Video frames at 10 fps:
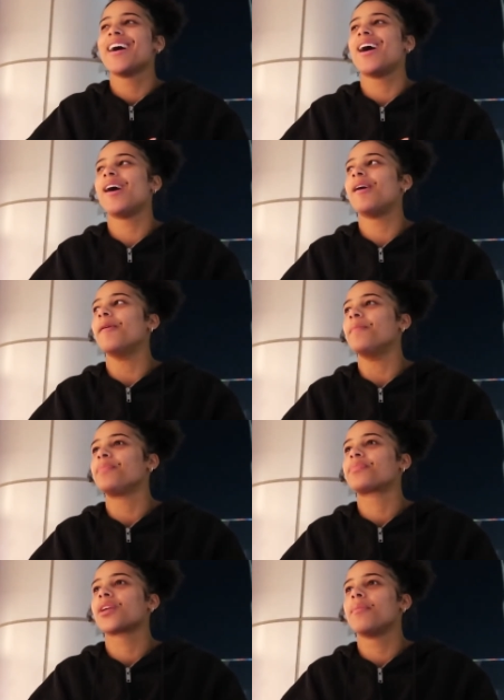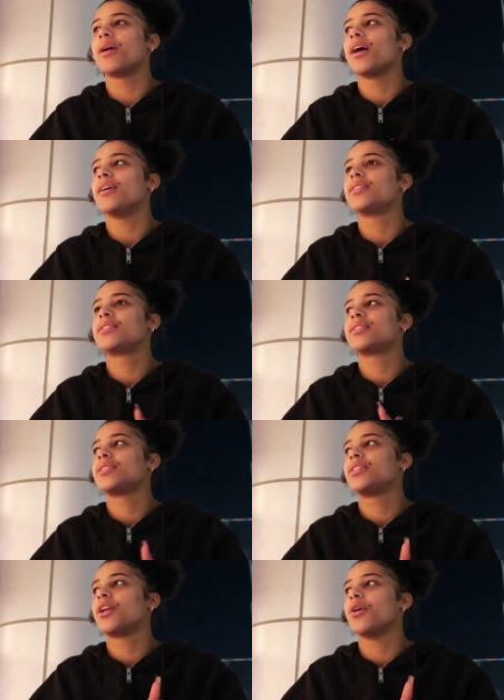
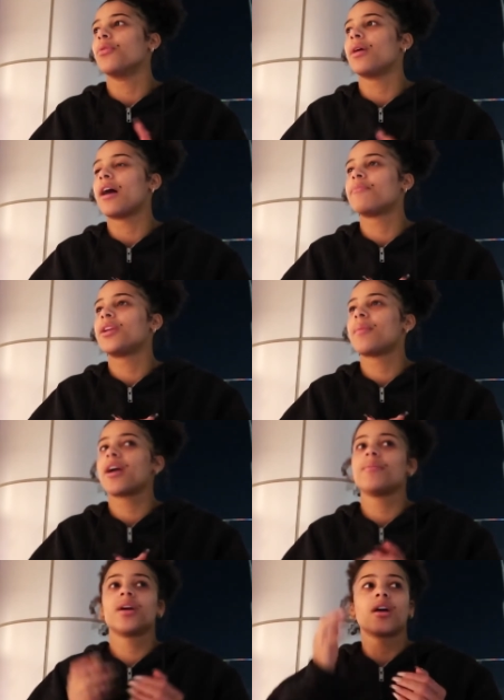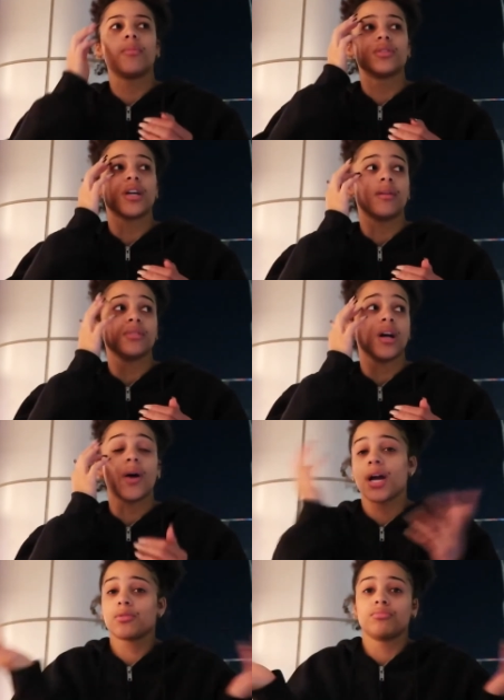But you know, I've been to Miami a couple times now.
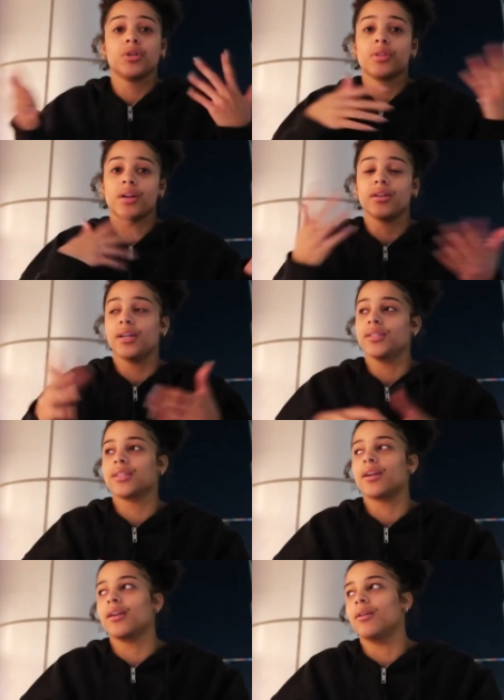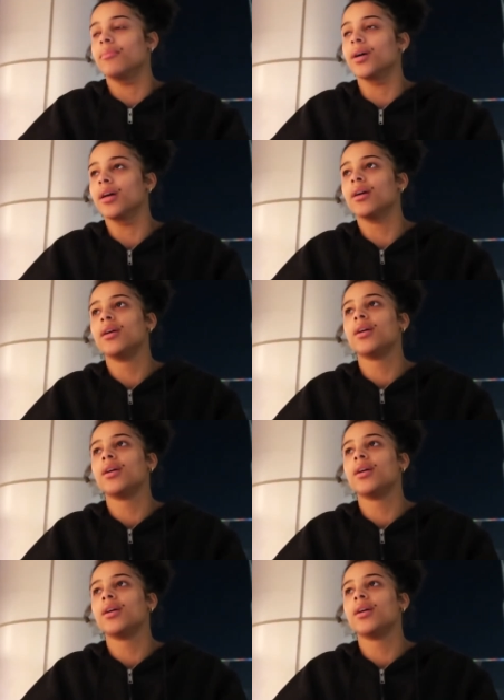I don't know the area inside and out, but